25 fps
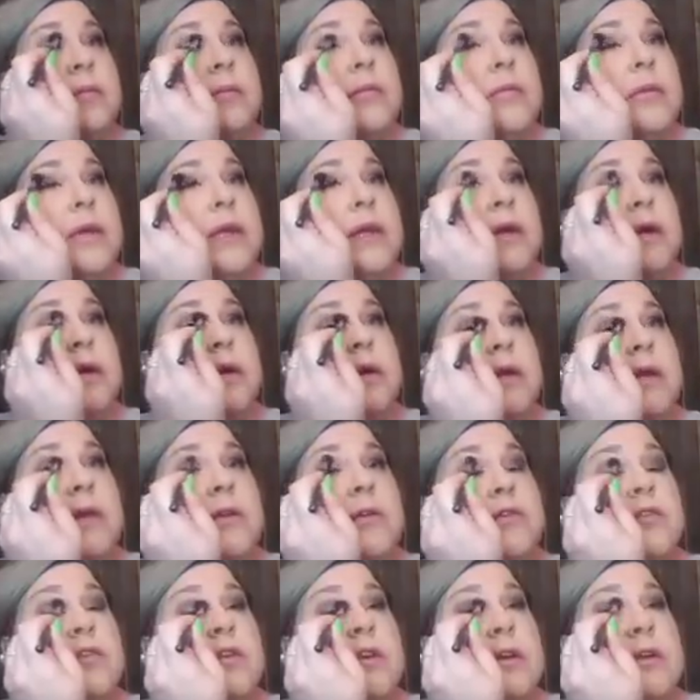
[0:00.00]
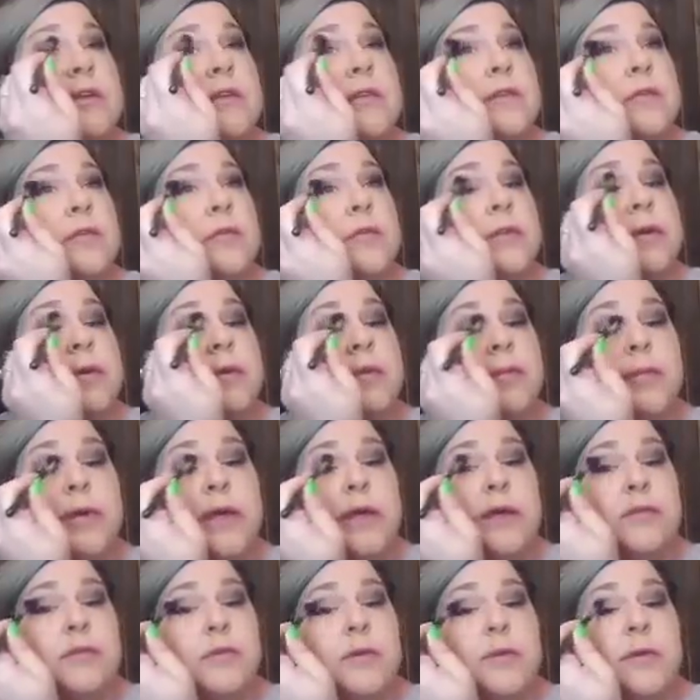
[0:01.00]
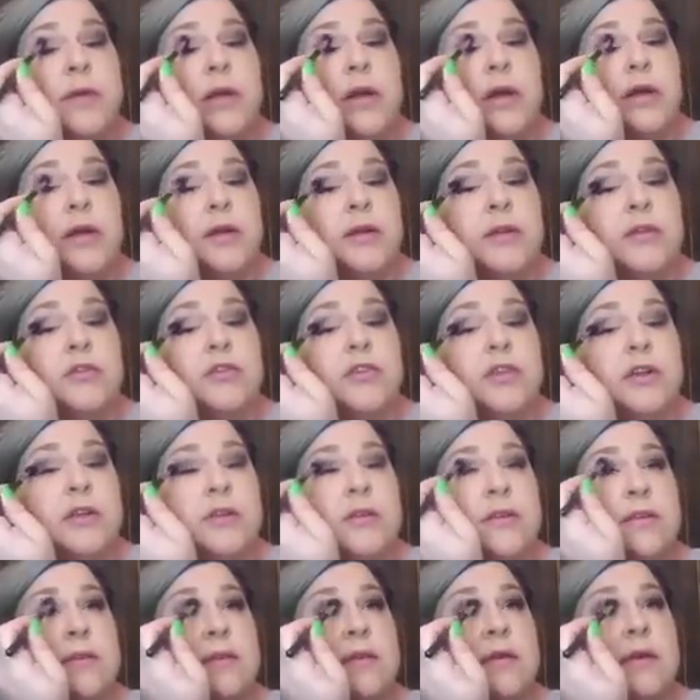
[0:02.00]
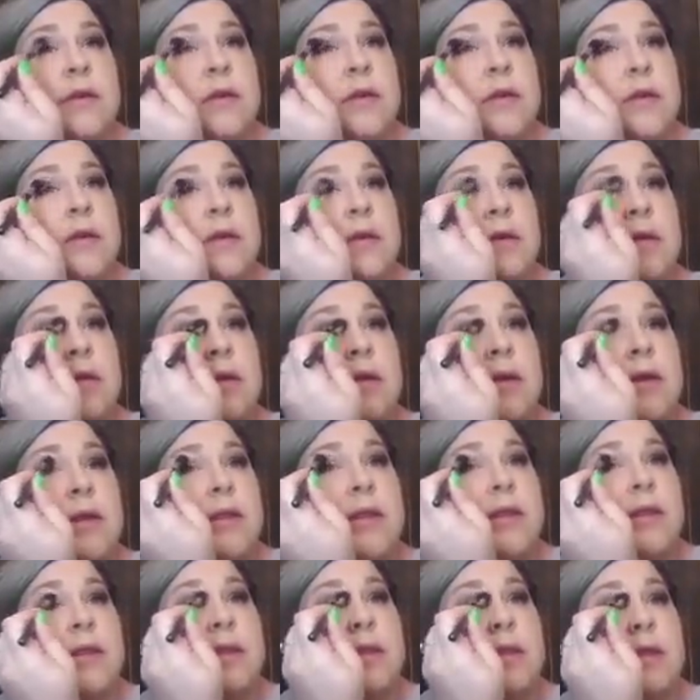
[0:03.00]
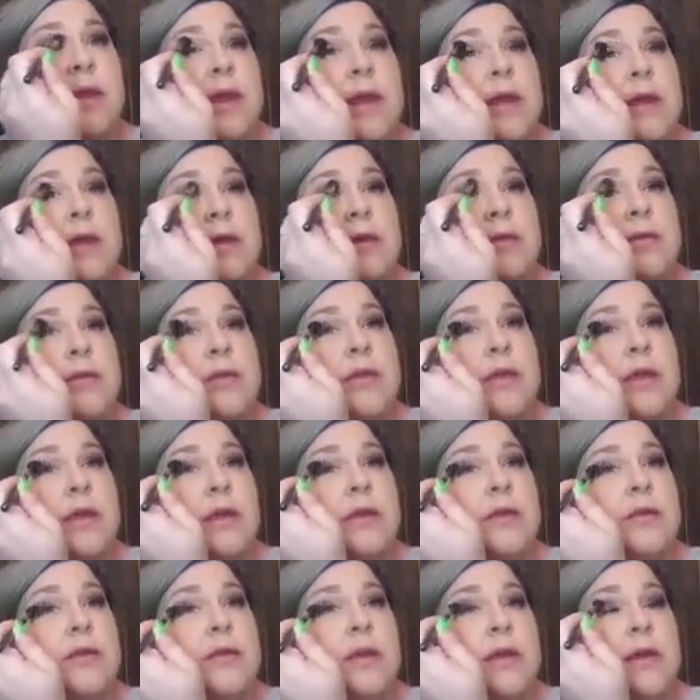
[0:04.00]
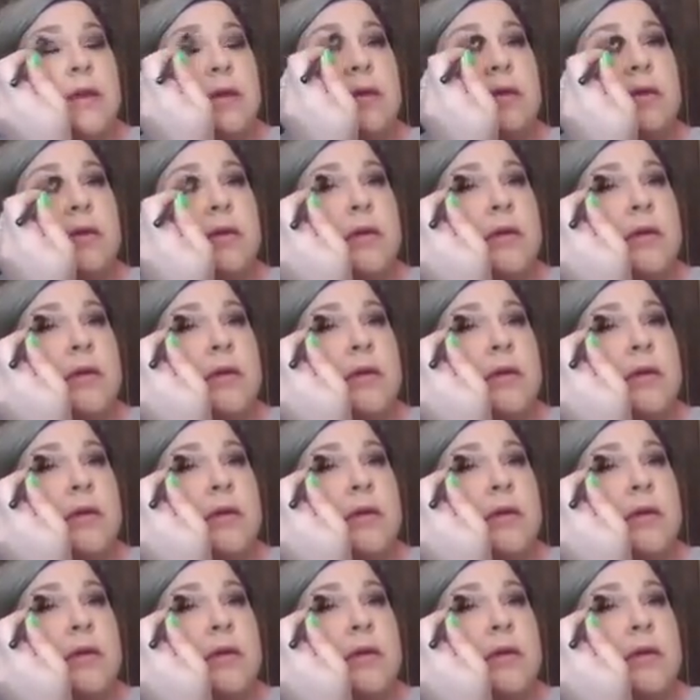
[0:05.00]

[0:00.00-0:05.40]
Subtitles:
We are illusionists. We as women are illusionists. Thank you, thank you, thank you.